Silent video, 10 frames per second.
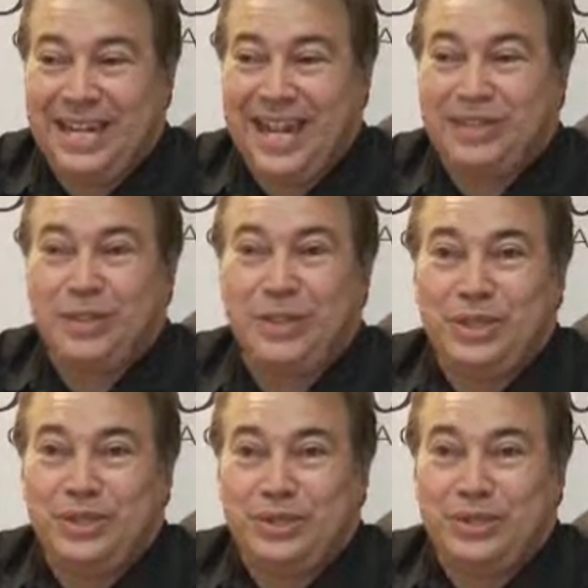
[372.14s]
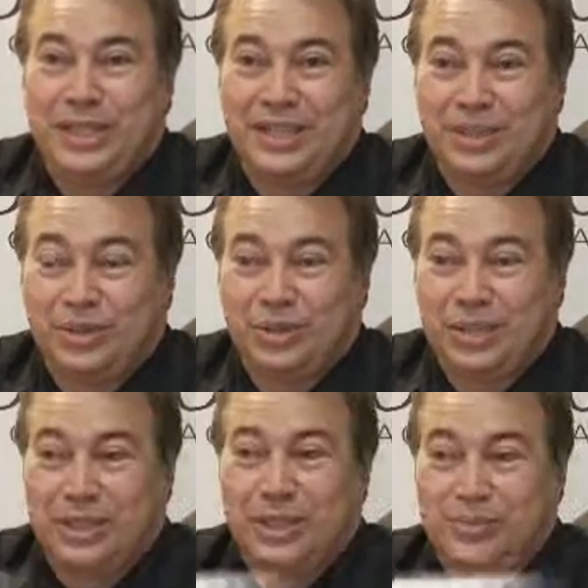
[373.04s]
and to be used and
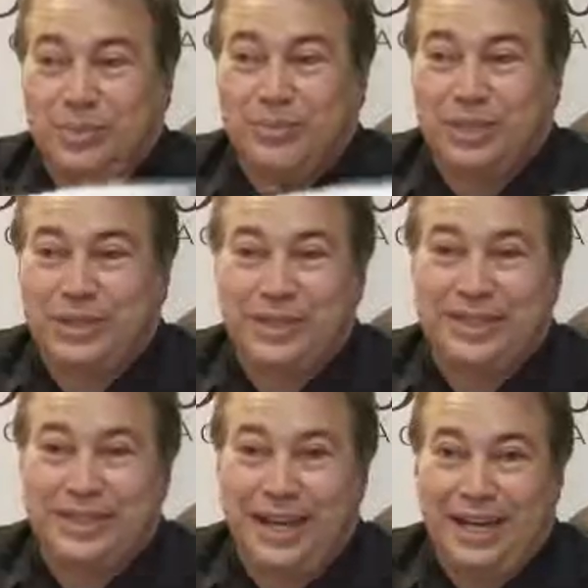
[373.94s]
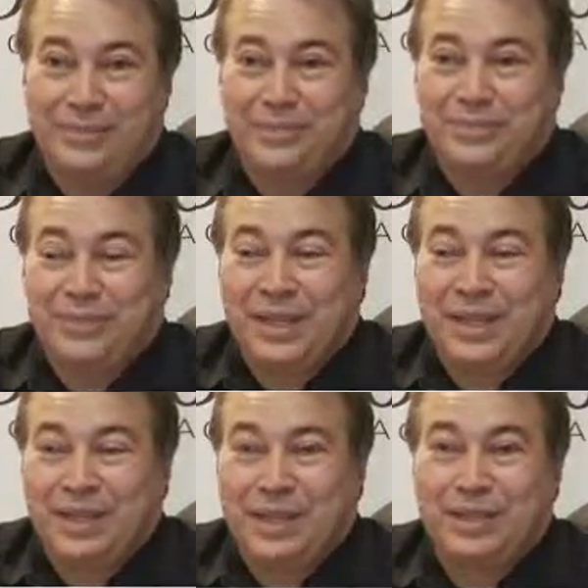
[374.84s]
endure over periods of time
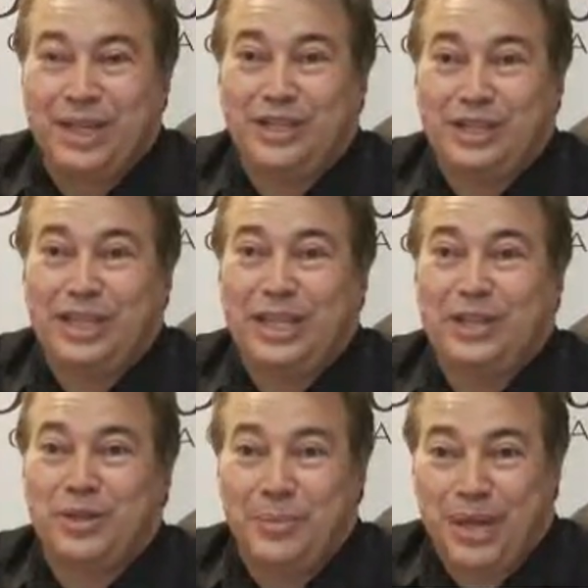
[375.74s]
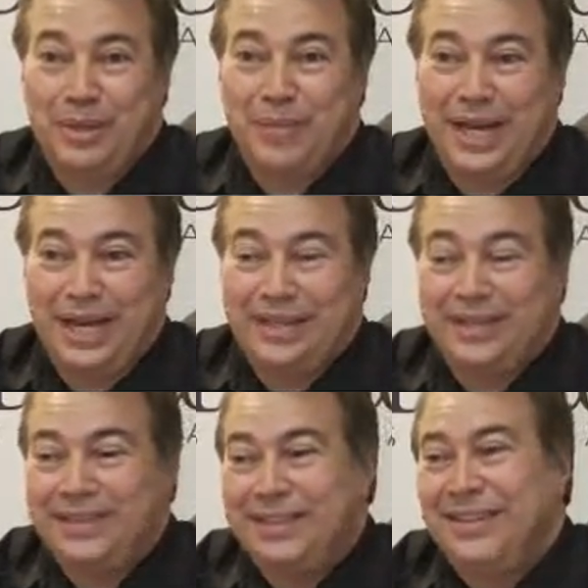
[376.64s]
such that you're getting the
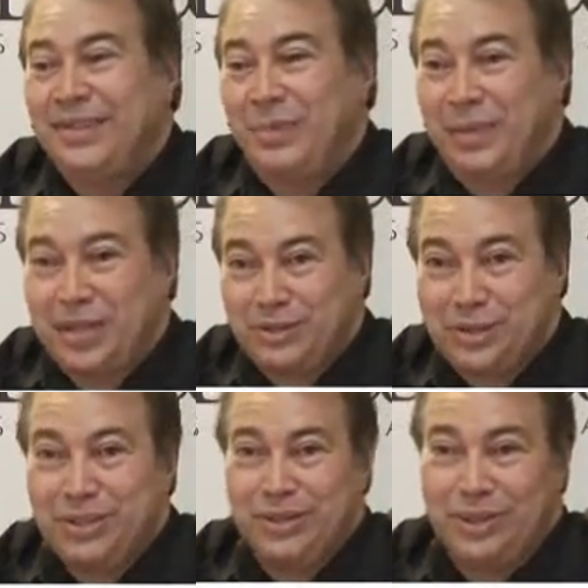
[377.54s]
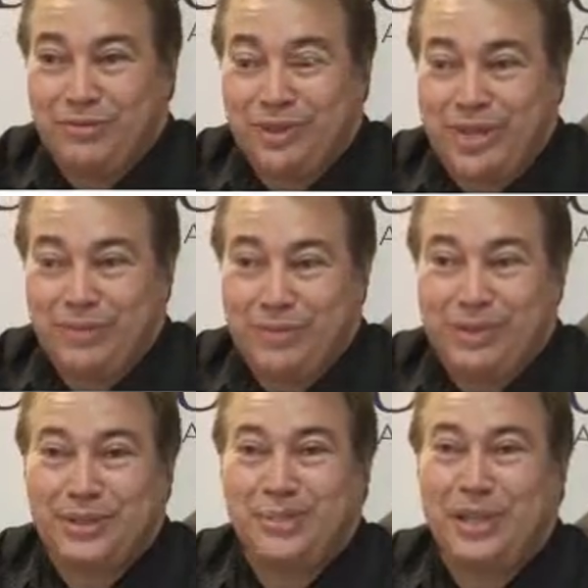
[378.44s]
payback, the better return on
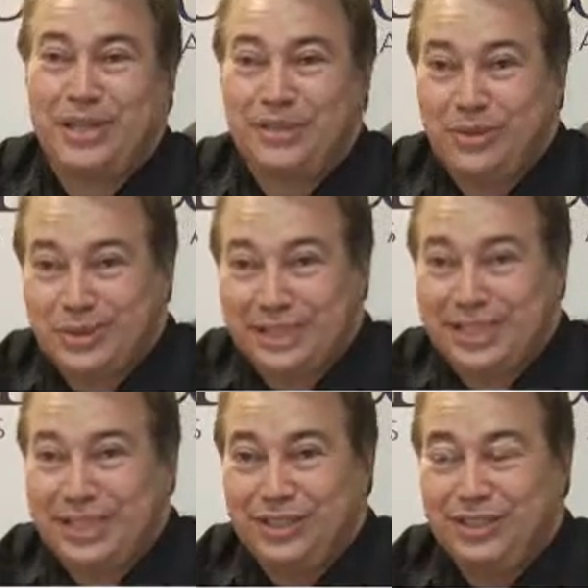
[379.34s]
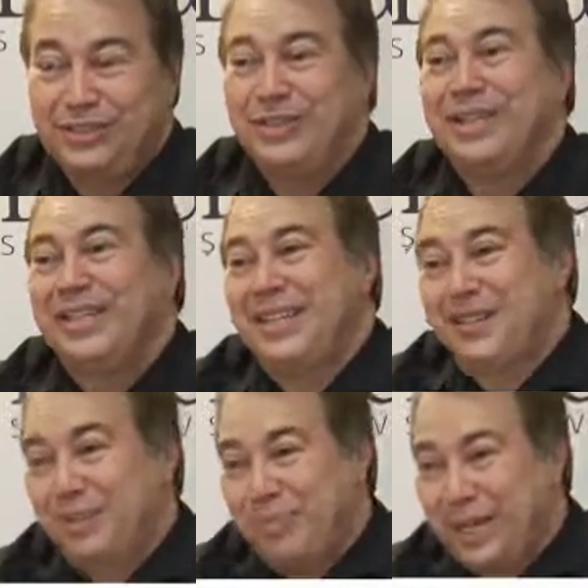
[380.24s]
investment, the better utilization,
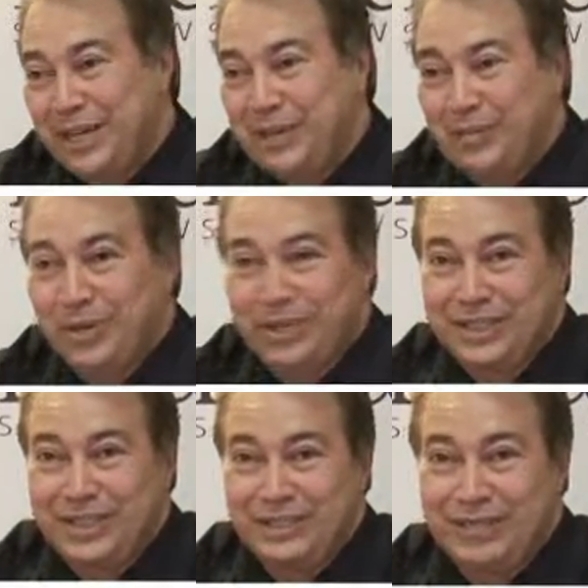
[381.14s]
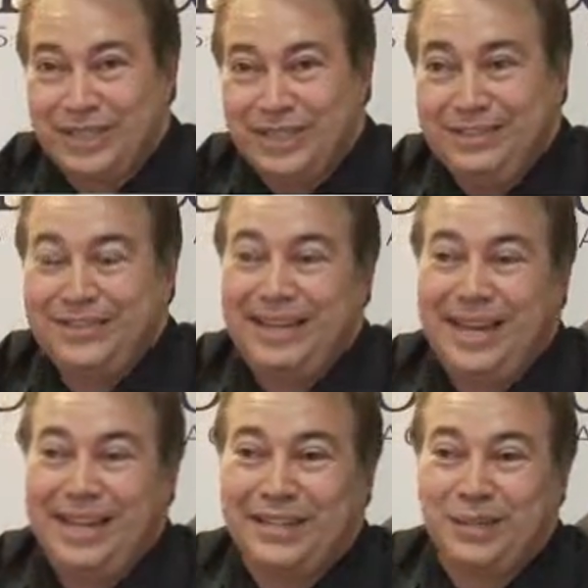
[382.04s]
the better productivity,
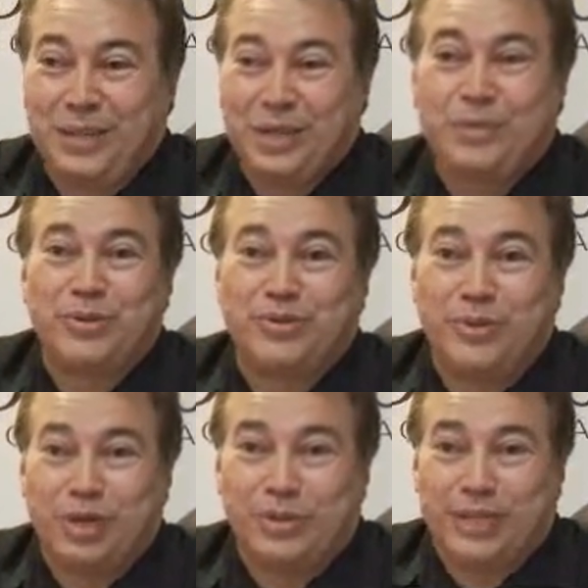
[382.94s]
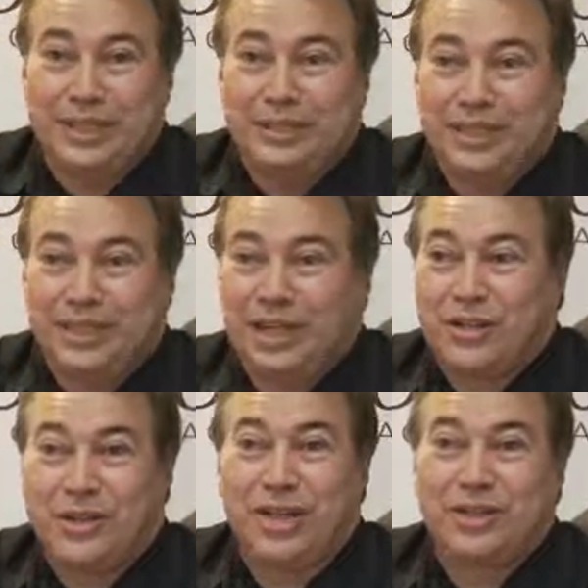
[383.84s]
and the better performance
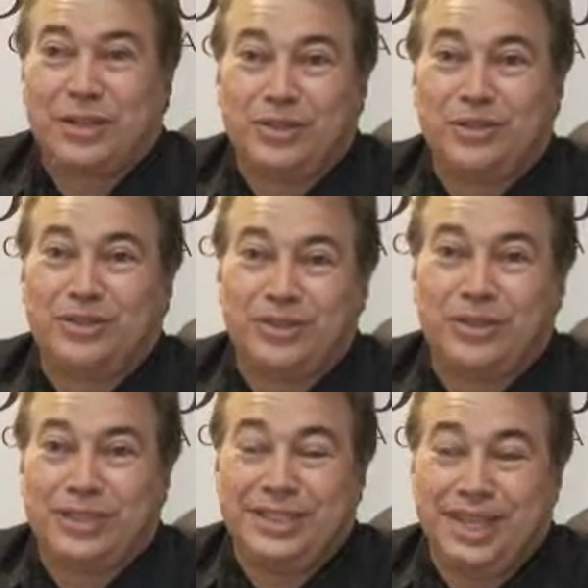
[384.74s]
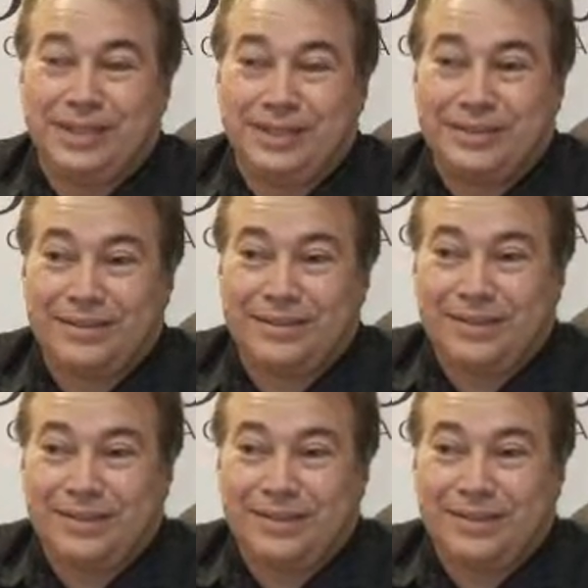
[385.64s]
across all your storage assets.